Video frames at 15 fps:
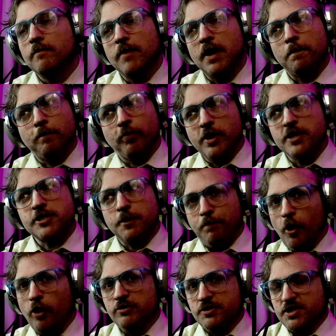it
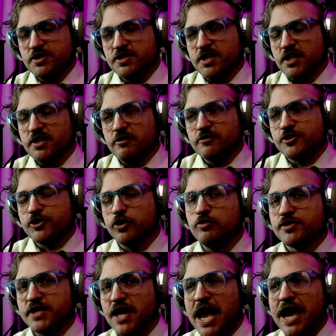presupposes that there's
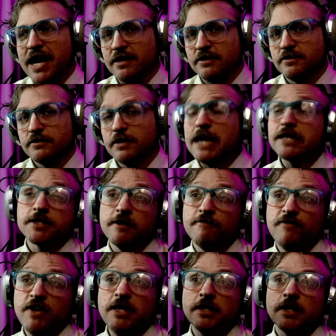two sides. That's
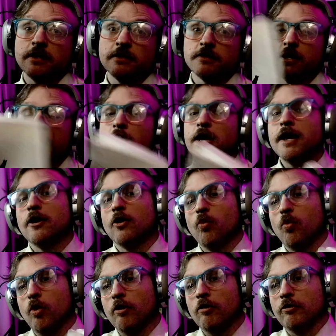convenient in a
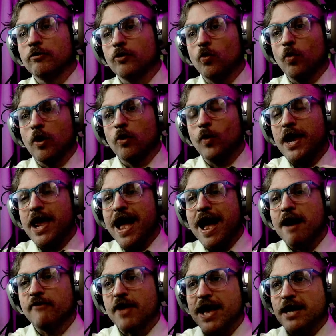world where we
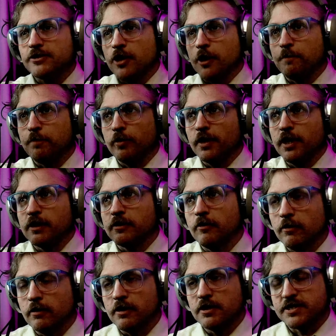have as our
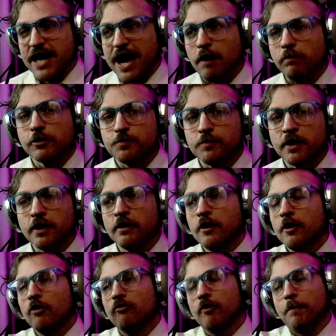political establishment,
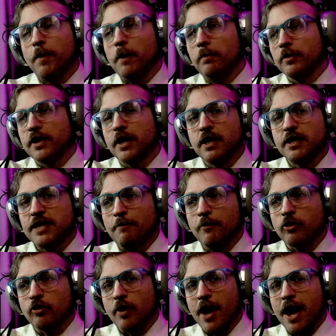Republican and
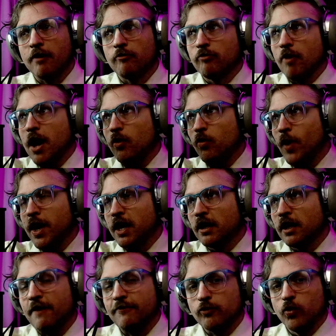Democrat, right wing and
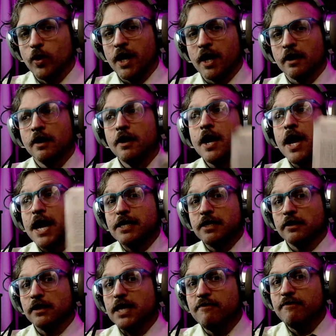left wing, and
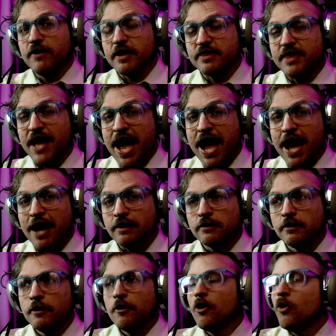you leave it at that,
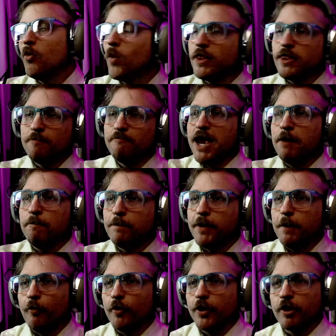when the main
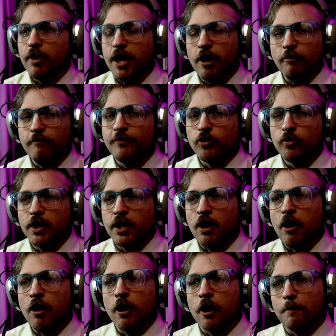people you're interviewing
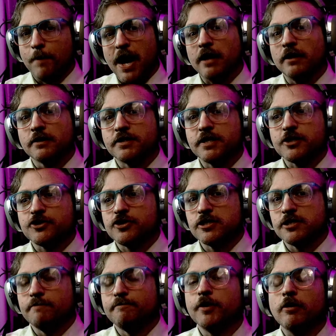are
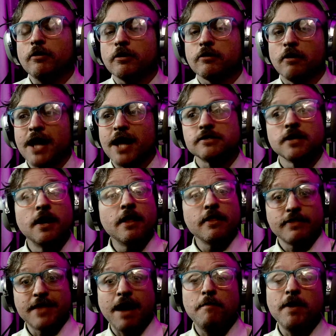politicians and bureaucrats,
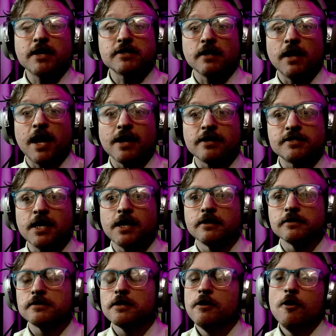that makes a lot of
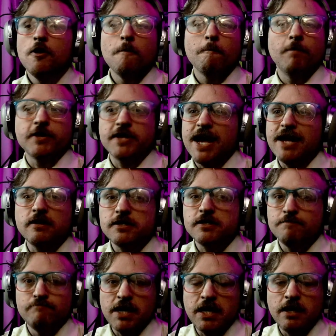sense. But that
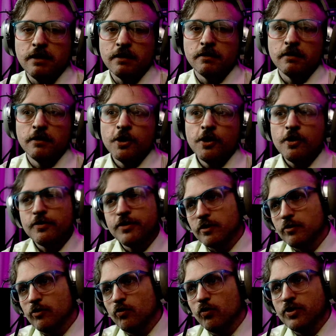doesn't mean
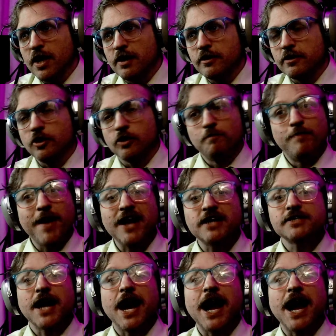that, that the best